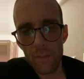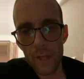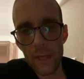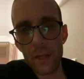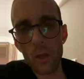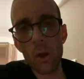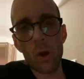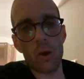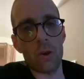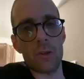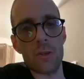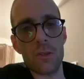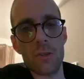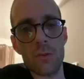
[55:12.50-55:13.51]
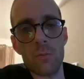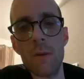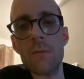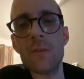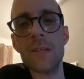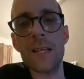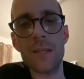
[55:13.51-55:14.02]
In looks, when
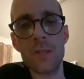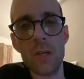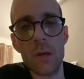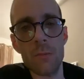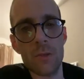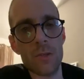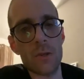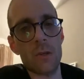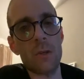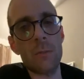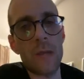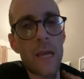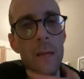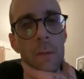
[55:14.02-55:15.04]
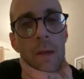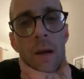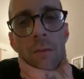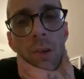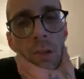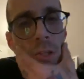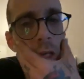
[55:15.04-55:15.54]
was the last time you saw me, Amy?
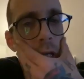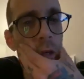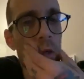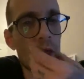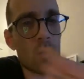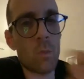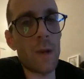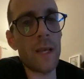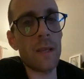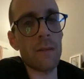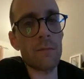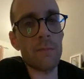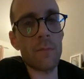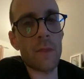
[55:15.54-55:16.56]
I've lost a load of weight,